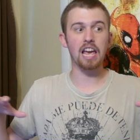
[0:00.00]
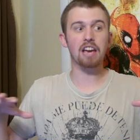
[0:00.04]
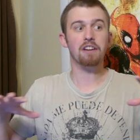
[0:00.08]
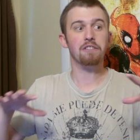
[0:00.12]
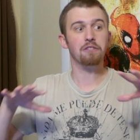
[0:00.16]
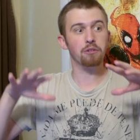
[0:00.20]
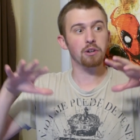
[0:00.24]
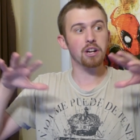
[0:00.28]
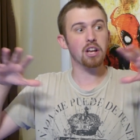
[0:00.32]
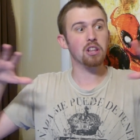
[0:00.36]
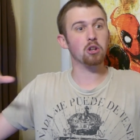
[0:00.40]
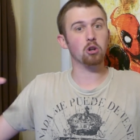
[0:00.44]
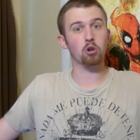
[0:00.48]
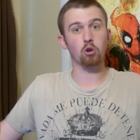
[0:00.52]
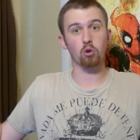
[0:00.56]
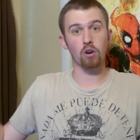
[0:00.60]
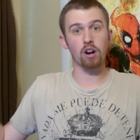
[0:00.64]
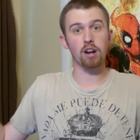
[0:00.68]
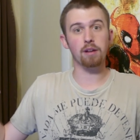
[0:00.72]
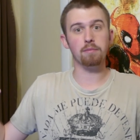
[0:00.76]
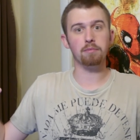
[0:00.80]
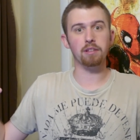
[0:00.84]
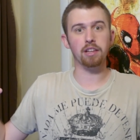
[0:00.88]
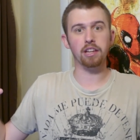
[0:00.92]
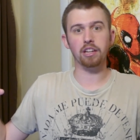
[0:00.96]
every other
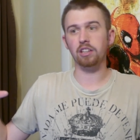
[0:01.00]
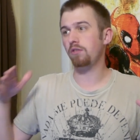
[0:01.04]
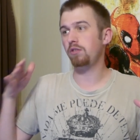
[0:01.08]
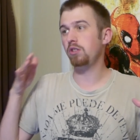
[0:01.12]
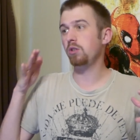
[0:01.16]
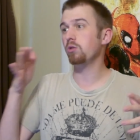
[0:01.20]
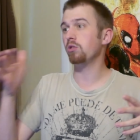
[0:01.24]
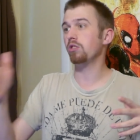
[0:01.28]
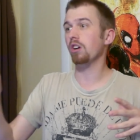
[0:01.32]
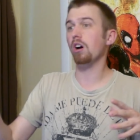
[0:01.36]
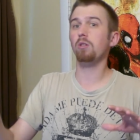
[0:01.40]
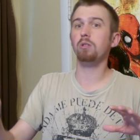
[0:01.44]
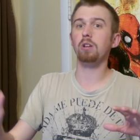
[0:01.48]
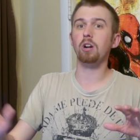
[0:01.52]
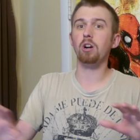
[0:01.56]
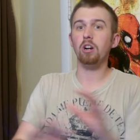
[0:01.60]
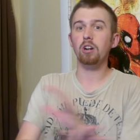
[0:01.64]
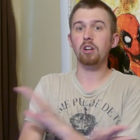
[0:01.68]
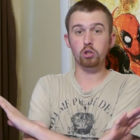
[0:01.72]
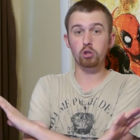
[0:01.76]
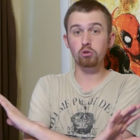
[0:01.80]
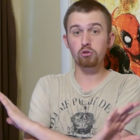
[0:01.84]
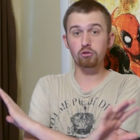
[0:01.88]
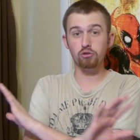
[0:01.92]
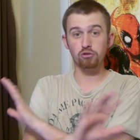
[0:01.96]
crime thing. If you go
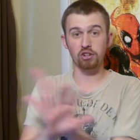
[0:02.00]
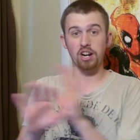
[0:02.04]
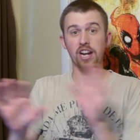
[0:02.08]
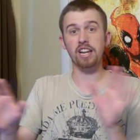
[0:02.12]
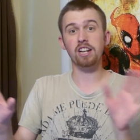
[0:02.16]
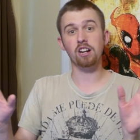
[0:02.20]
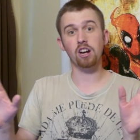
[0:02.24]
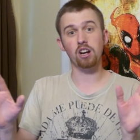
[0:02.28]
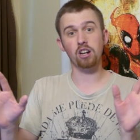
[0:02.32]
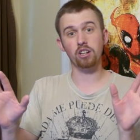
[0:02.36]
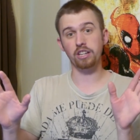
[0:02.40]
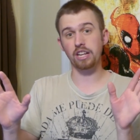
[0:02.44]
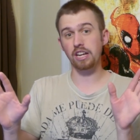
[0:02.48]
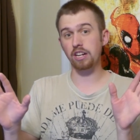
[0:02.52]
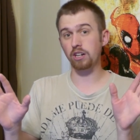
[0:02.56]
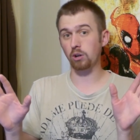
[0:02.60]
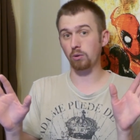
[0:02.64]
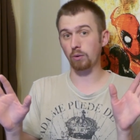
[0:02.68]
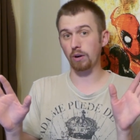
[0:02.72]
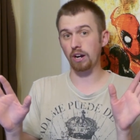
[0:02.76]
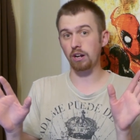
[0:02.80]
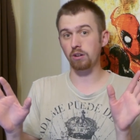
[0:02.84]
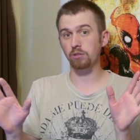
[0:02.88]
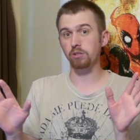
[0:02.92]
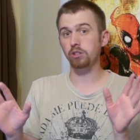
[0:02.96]
there, you fight on that
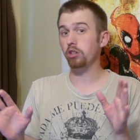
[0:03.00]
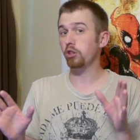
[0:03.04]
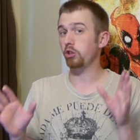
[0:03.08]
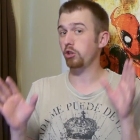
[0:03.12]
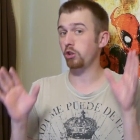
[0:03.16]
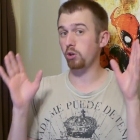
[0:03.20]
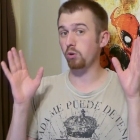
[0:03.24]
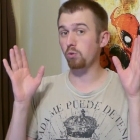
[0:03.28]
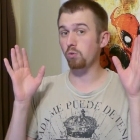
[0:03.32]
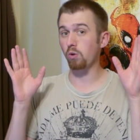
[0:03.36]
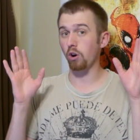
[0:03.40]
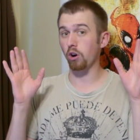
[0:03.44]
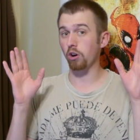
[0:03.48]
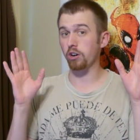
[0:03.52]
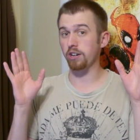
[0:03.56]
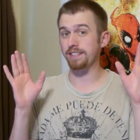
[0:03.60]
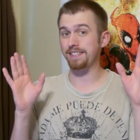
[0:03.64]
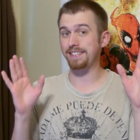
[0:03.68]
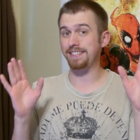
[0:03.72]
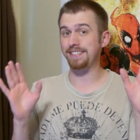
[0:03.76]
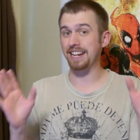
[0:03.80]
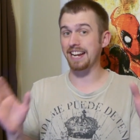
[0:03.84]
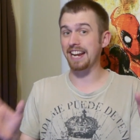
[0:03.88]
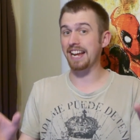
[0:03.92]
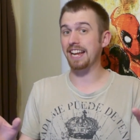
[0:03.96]
ground, you are
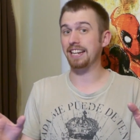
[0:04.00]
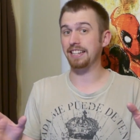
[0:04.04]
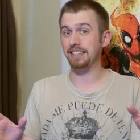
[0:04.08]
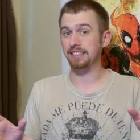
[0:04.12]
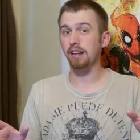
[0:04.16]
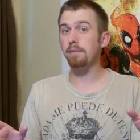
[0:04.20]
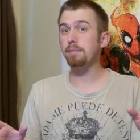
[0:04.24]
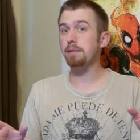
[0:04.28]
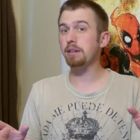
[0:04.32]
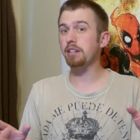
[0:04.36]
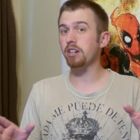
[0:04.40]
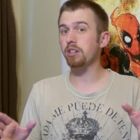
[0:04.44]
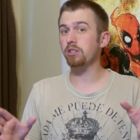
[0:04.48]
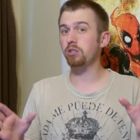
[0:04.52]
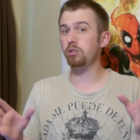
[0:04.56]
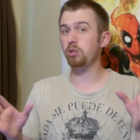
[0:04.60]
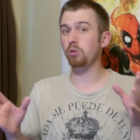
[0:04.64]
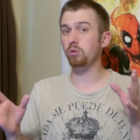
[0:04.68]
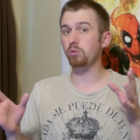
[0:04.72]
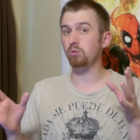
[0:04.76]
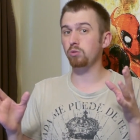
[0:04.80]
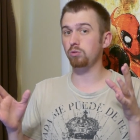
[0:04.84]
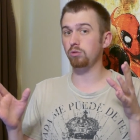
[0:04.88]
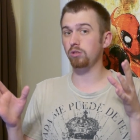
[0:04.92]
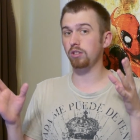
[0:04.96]
dead. Not because
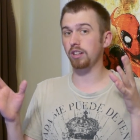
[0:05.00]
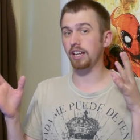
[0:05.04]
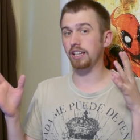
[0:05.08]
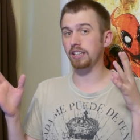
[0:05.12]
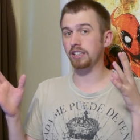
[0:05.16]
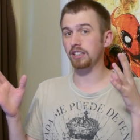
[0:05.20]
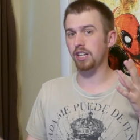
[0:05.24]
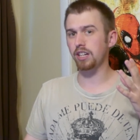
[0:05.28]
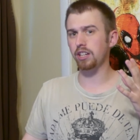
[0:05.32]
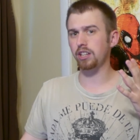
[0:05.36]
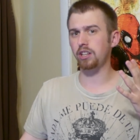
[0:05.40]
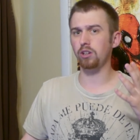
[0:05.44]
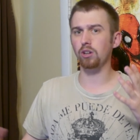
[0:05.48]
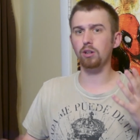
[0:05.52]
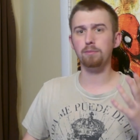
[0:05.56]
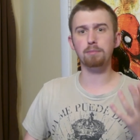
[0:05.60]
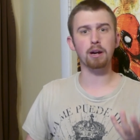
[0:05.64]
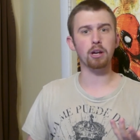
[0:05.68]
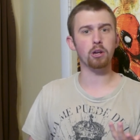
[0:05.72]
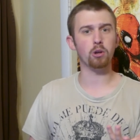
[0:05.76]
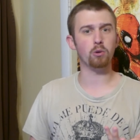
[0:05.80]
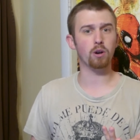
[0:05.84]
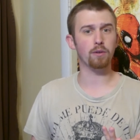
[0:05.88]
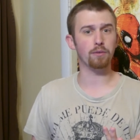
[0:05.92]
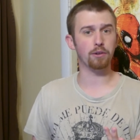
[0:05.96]
you like get killed
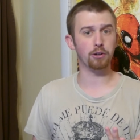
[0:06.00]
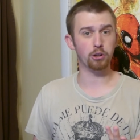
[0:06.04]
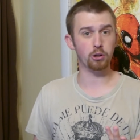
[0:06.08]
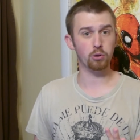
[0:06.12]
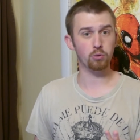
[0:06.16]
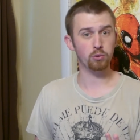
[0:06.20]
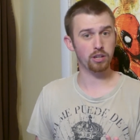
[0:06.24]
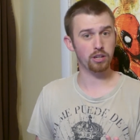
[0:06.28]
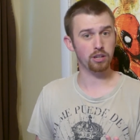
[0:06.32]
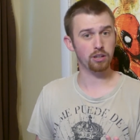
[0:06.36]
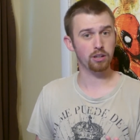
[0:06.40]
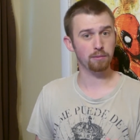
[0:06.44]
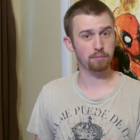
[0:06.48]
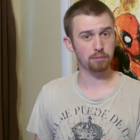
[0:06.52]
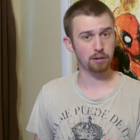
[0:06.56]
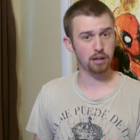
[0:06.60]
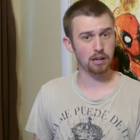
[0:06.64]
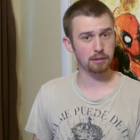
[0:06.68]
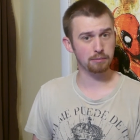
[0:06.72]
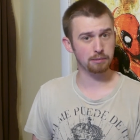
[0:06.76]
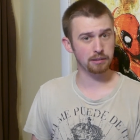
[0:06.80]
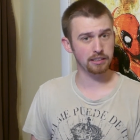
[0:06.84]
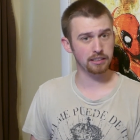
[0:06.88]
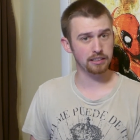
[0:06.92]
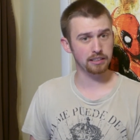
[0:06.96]
by whoever you kill,
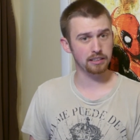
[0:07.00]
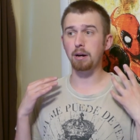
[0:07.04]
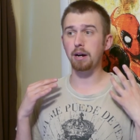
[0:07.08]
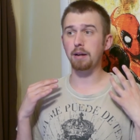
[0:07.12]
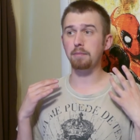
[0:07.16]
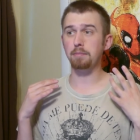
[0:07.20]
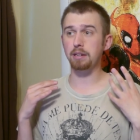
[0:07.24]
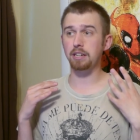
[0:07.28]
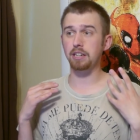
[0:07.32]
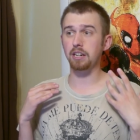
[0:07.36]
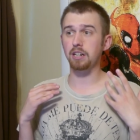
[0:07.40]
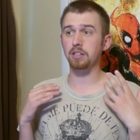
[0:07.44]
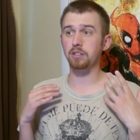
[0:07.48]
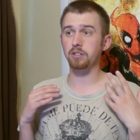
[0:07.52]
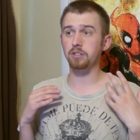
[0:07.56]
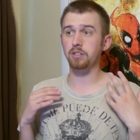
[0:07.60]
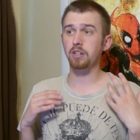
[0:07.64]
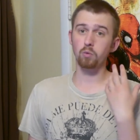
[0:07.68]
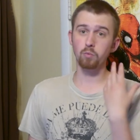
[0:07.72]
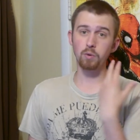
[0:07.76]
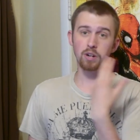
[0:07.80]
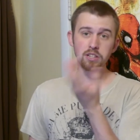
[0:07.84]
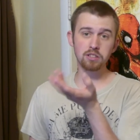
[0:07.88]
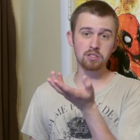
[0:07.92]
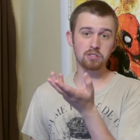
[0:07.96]
probably, but
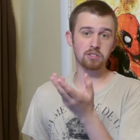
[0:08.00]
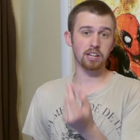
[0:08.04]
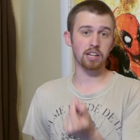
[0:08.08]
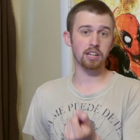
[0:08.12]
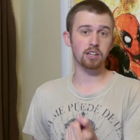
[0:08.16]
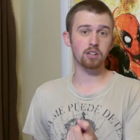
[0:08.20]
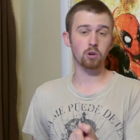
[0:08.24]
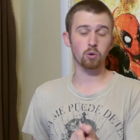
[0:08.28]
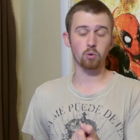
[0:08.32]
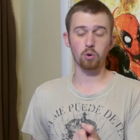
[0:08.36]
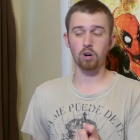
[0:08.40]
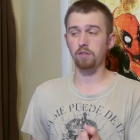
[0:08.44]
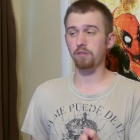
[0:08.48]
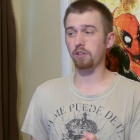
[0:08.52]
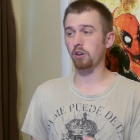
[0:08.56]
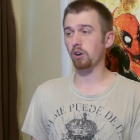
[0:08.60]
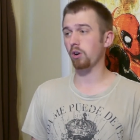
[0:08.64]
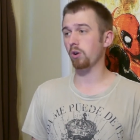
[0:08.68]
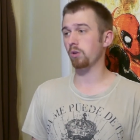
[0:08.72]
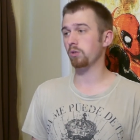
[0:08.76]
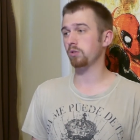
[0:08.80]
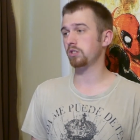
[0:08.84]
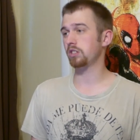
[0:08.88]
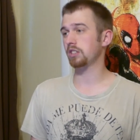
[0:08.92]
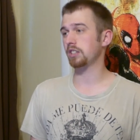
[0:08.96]
because Winston, whoever
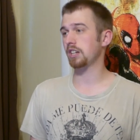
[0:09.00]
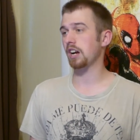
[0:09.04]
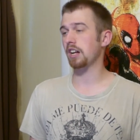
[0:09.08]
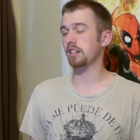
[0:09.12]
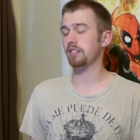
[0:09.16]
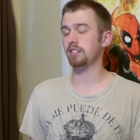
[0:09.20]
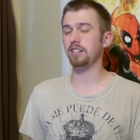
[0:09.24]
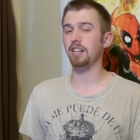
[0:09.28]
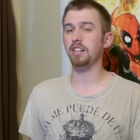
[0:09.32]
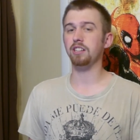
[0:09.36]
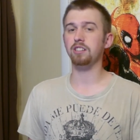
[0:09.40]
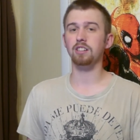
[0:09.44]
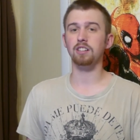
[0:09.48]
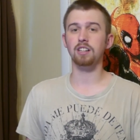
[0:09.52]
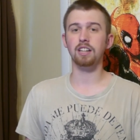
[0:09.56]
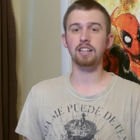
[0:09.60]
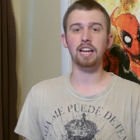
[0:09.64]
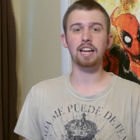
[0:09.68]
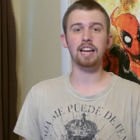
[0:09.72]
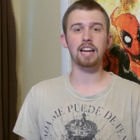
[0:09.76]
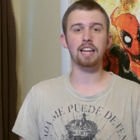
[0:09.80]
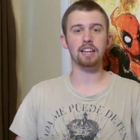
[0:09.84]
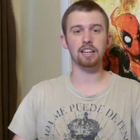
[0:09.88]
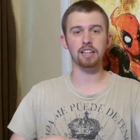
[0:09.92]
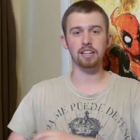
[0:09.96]
owns the Continental
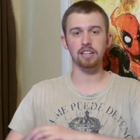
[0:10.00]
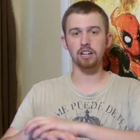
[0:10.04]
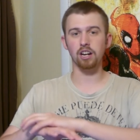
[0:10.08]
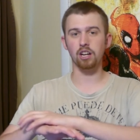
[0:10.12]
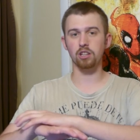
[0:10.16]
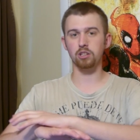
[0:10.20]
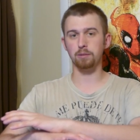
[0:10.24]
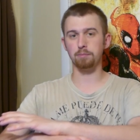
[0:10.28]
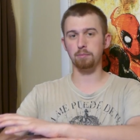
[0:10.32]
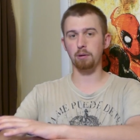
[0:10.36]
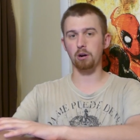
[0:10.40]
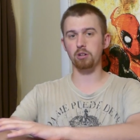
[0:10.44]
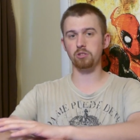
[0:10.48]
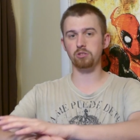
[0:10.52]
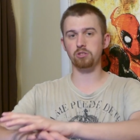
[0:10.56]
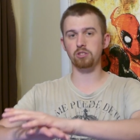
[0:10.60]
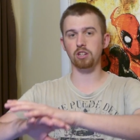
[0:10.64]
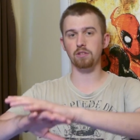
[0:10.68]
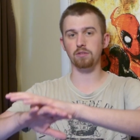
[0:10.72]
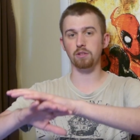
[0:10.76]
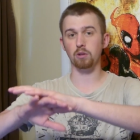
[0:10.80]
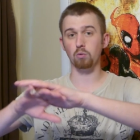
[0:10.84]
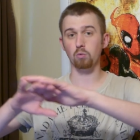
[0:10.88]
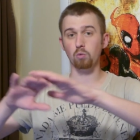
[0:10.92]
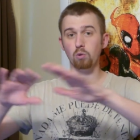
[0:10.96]
and the other parts
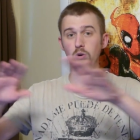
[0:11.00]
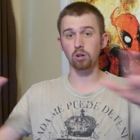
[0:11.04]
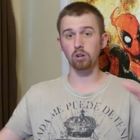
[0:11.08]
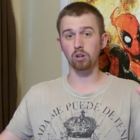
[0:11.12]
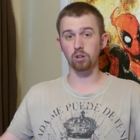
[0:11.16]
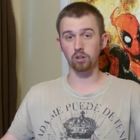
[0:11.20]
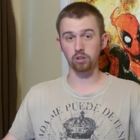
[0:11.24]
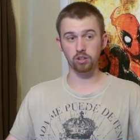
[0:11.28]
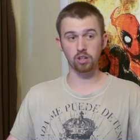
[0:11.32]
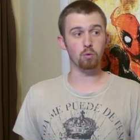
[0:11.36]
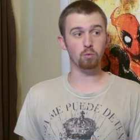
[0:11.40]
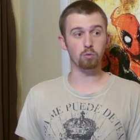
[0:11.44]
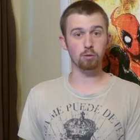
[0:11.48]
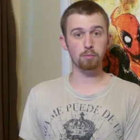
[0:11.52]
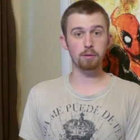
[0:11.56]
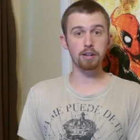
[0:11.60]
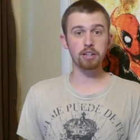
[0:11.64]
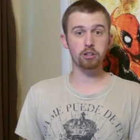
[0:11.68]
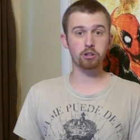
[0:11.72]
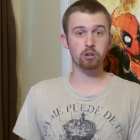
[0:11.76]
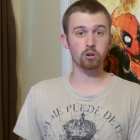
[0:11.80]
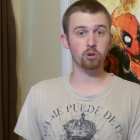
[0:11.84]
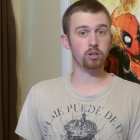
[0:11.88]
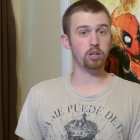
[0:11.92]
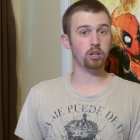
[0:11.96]
of the world, will
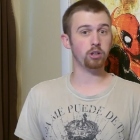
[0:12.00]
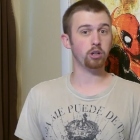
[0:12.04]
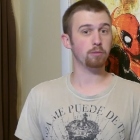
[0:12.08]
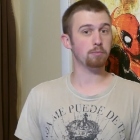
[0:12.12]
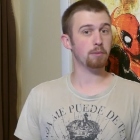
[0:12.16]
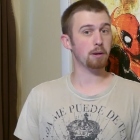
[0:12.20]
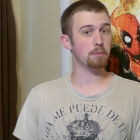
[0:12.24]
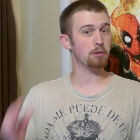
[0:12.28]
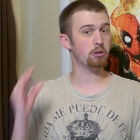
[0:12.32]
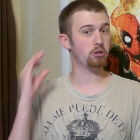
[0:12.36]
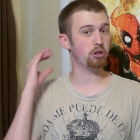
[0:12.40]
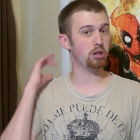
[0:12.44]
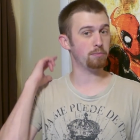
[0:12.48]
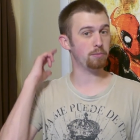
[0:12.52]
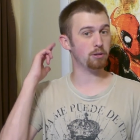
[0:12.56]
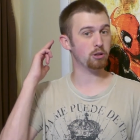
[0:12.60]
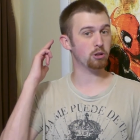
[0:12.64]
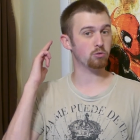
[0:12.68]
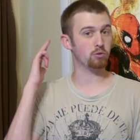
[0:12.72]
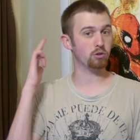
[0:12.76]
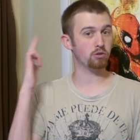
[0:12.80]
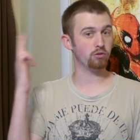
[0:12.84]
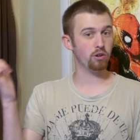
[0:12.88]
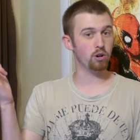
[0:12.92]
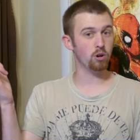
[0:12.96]
make sure that your membership
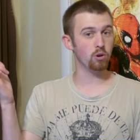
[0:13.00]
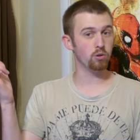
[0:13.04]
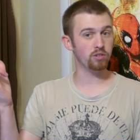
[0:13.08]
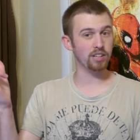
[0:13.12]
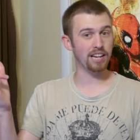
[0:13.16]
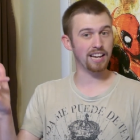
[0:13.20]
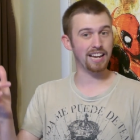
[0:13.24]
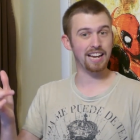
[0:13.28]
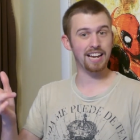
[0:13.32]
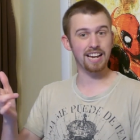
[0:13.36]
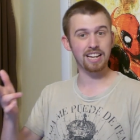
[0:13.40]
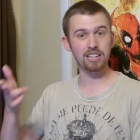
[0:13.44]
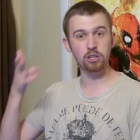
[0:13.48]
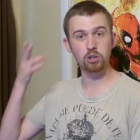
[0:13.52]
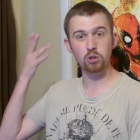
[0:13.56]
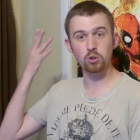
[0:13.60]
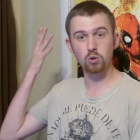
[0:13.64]
is revoked and